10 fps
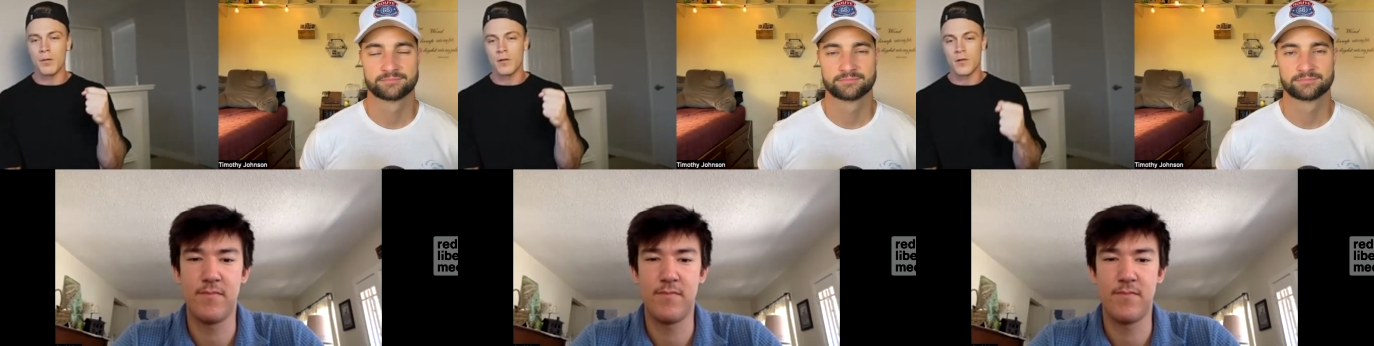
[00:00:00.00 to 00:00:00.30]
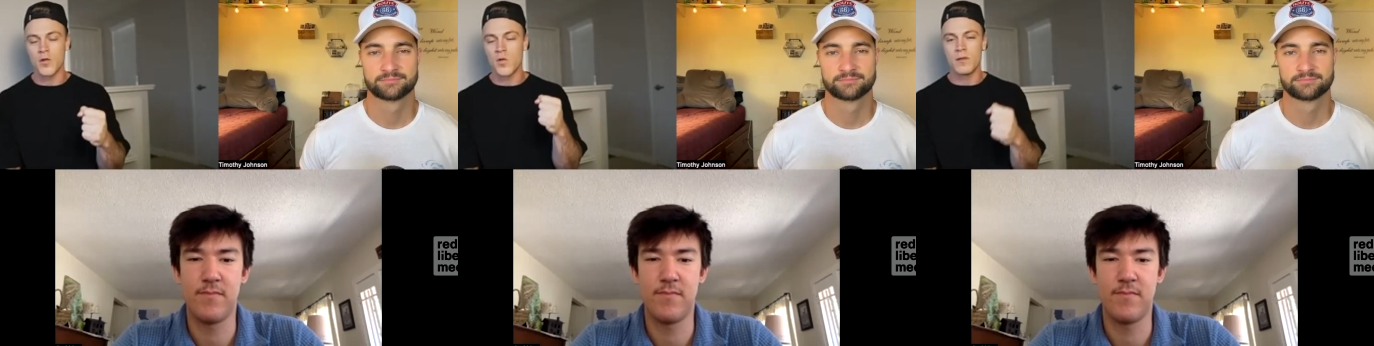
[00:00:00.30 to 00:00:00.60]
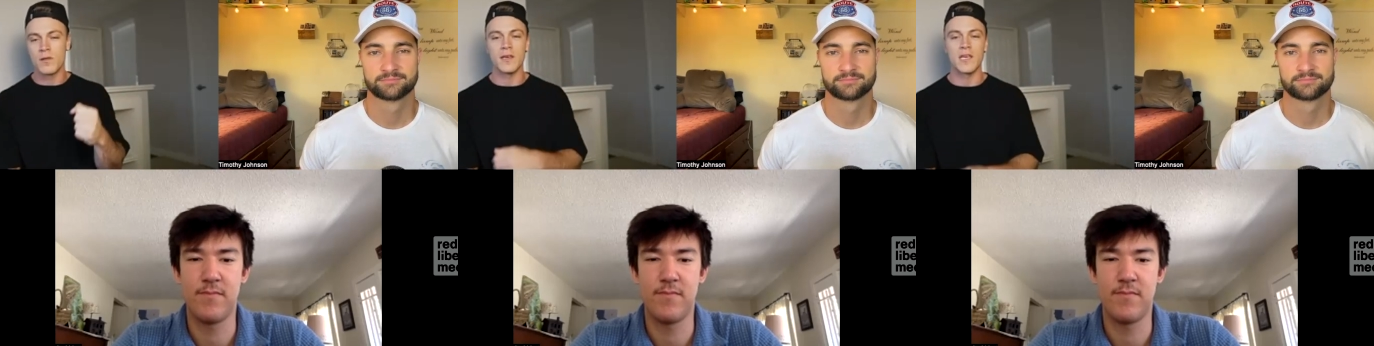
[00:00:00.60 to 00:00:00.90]
Speaker 1: pursue him
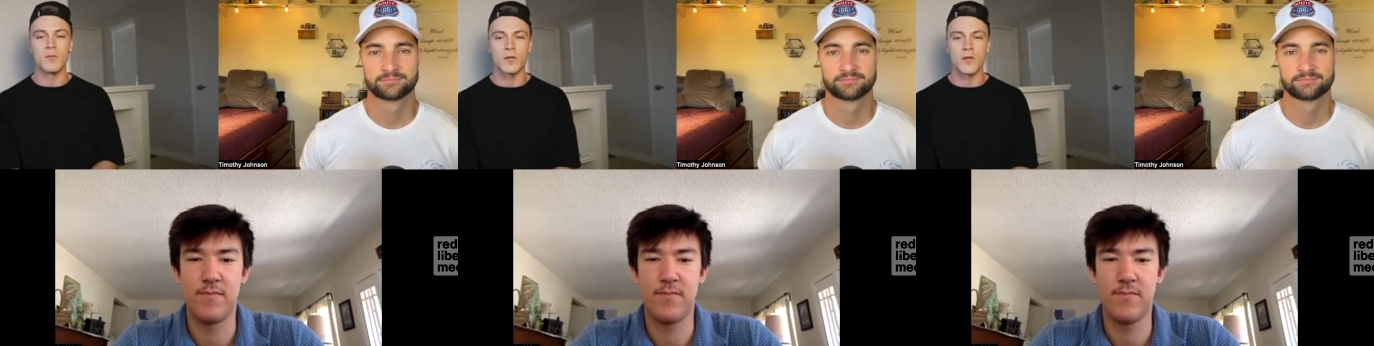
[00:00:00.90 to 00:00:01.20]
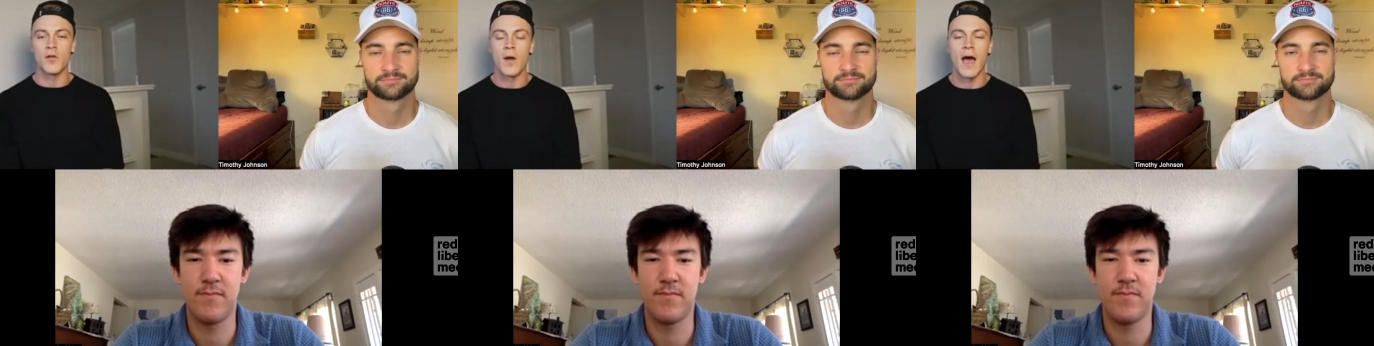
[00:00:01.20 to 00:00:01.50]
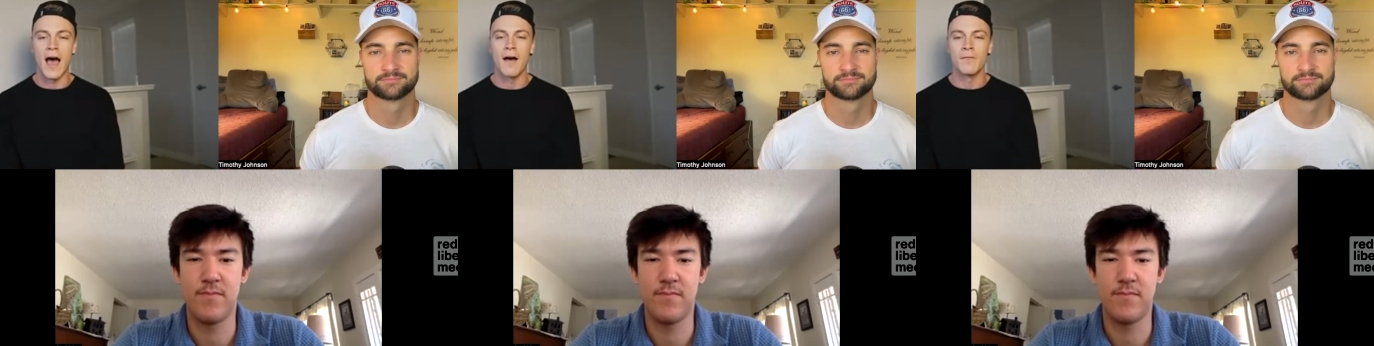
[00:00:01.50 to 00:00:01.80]
and seek him with all you
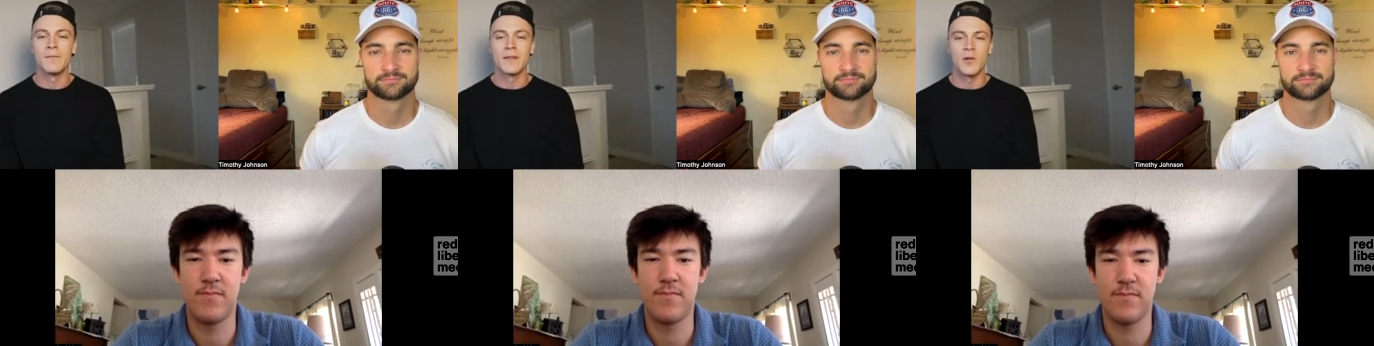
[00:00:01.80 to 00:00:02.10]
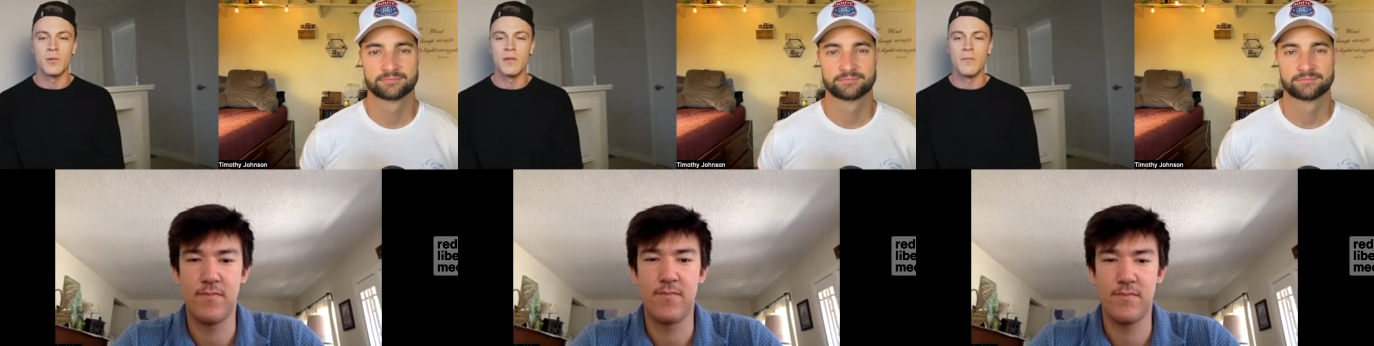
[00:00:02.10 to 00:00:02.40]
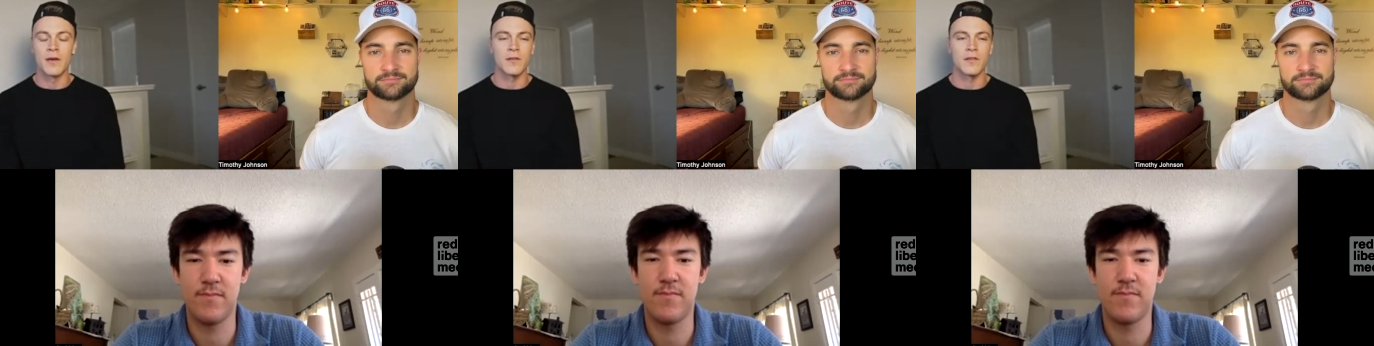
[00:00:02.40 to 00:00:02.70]
have. It'll be the
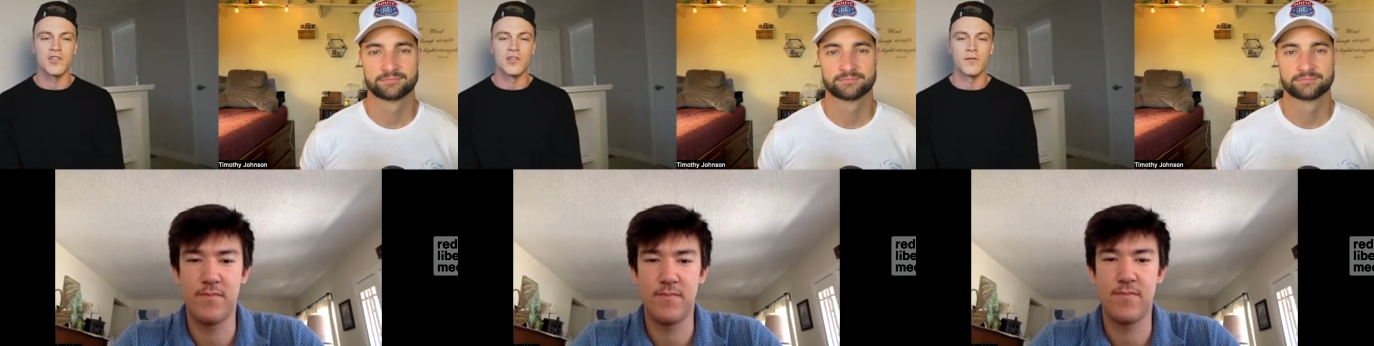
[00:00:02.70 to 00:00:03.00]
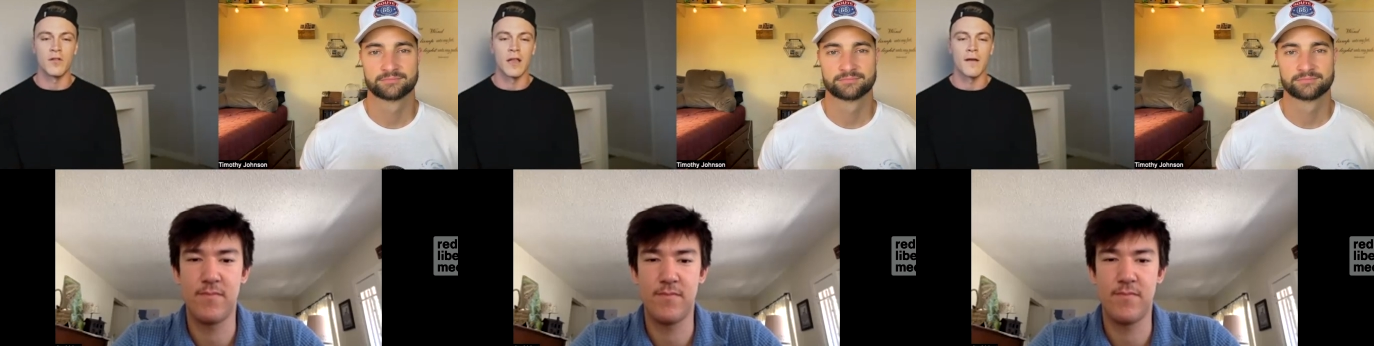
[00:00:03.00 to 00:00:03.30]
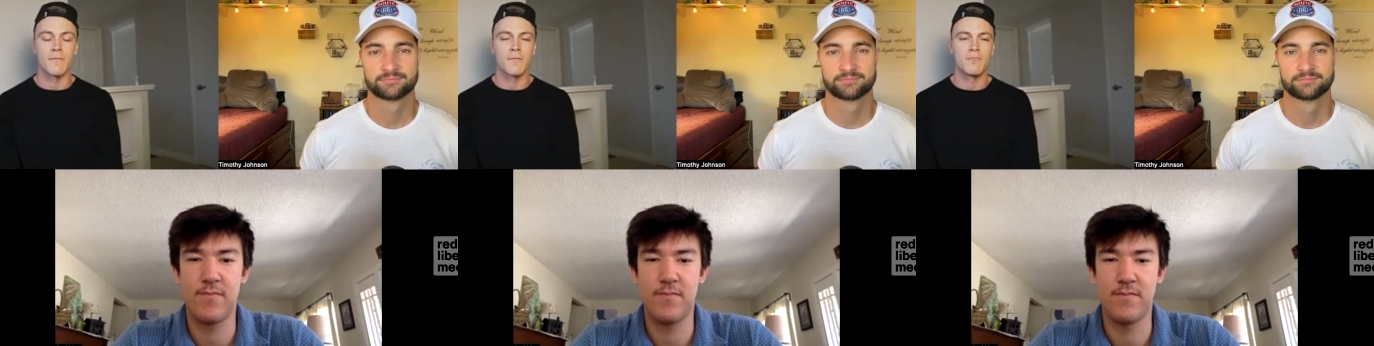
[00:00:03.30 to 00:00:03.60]
best
Speaker 2: decision of your
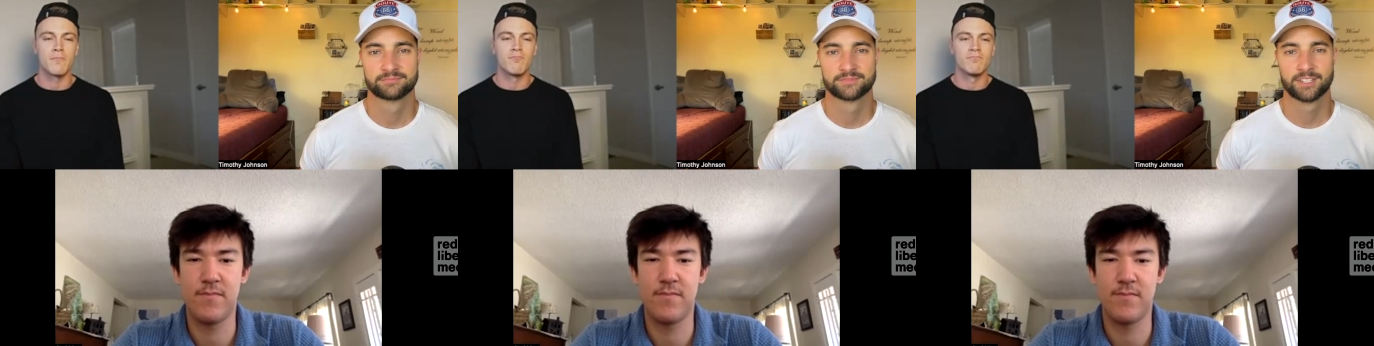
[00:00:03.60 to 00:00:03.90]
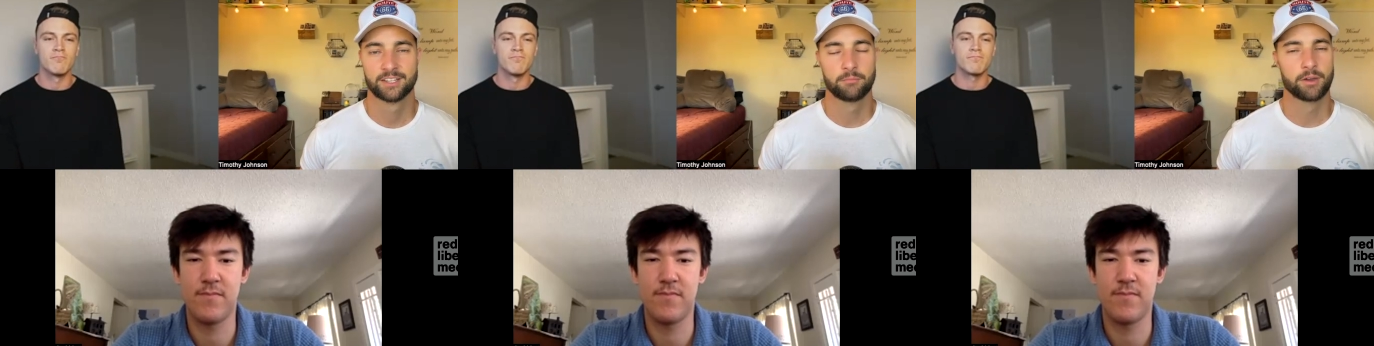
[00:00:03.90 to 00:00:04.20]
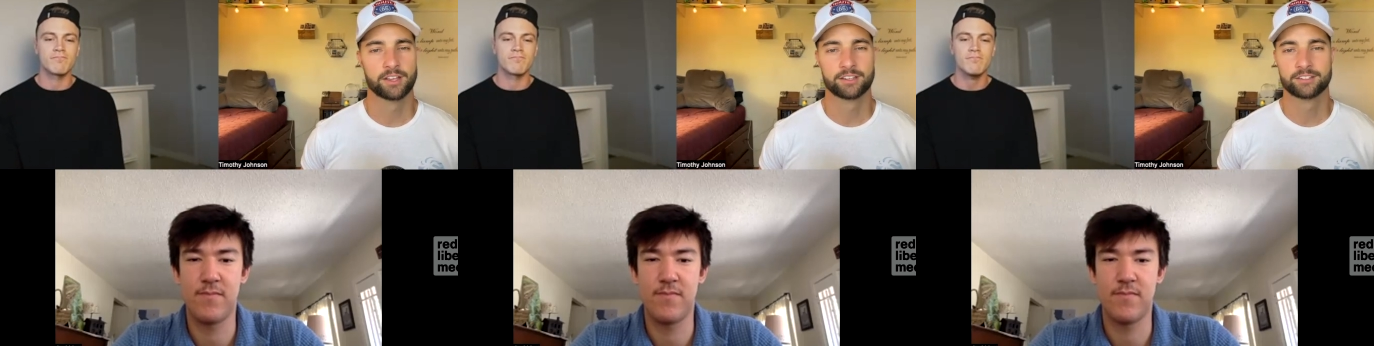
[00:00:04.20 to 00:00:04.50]
life.
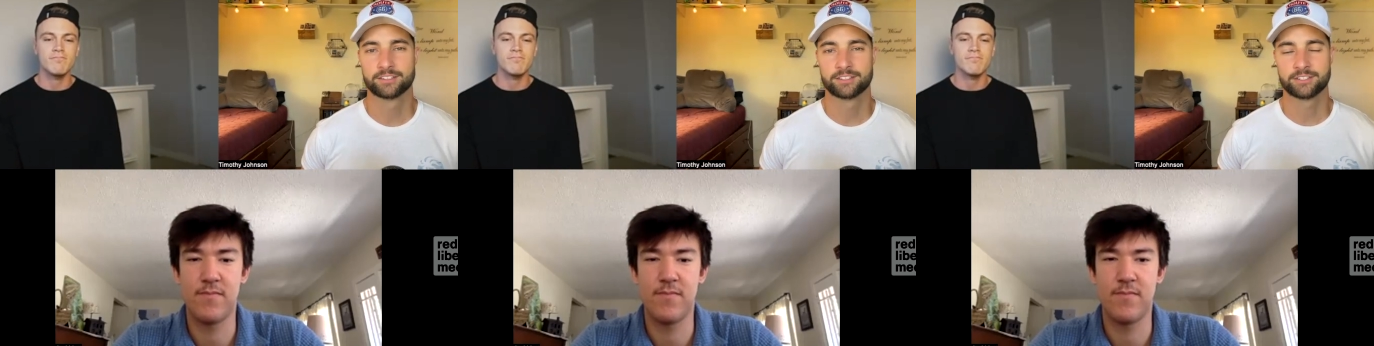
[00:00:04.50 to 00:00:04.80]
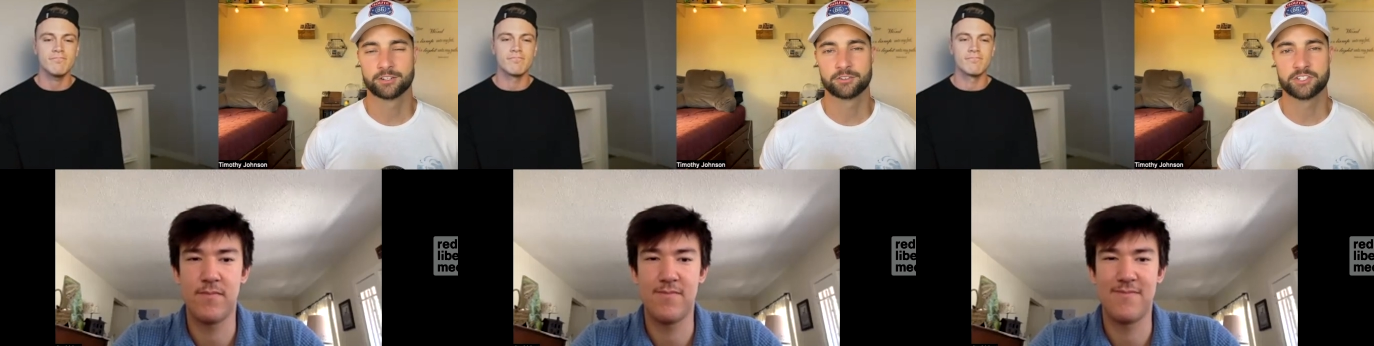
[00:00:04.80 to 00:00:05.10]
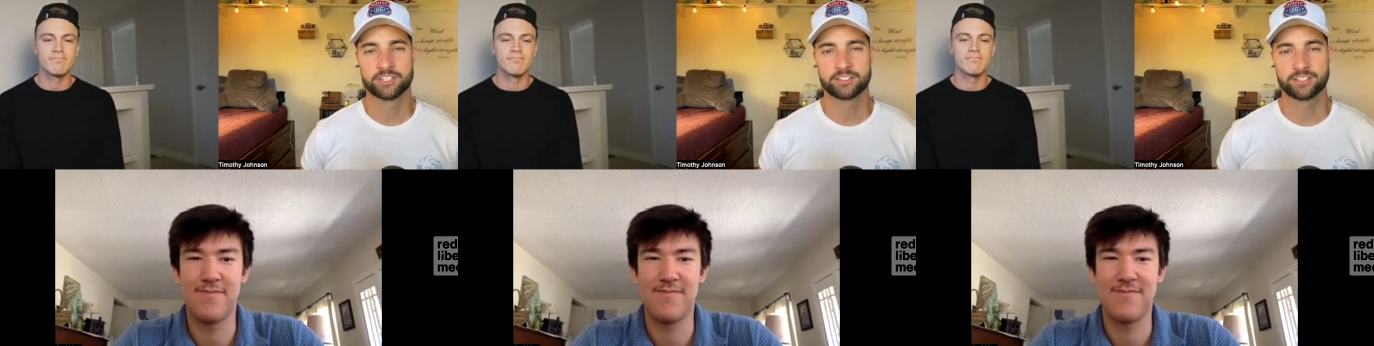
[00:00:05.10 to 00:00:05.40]
Amen. You know,
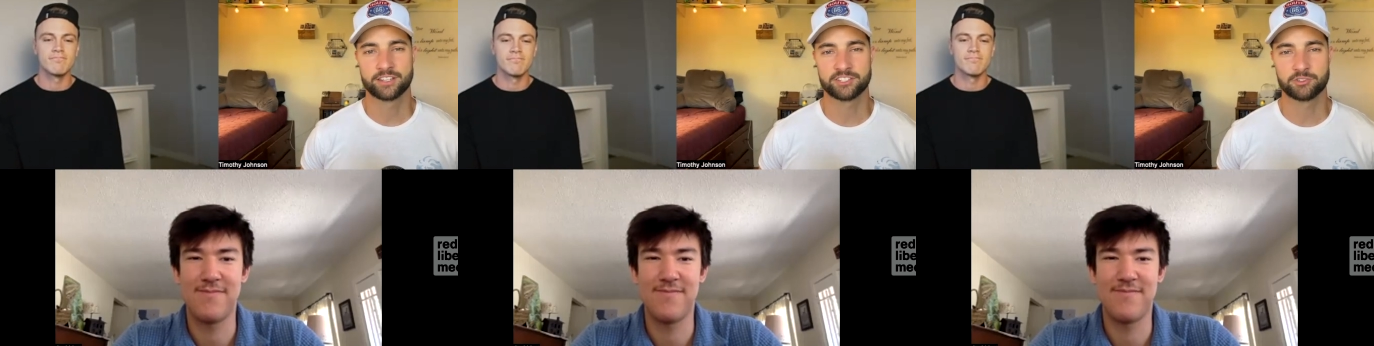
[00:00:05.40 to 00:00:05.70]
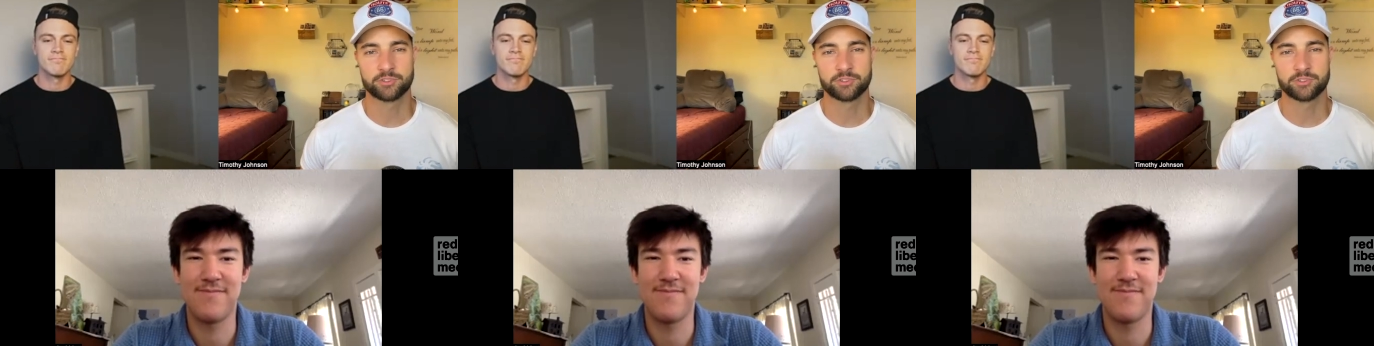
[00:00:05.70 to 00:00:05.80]
Jesus says to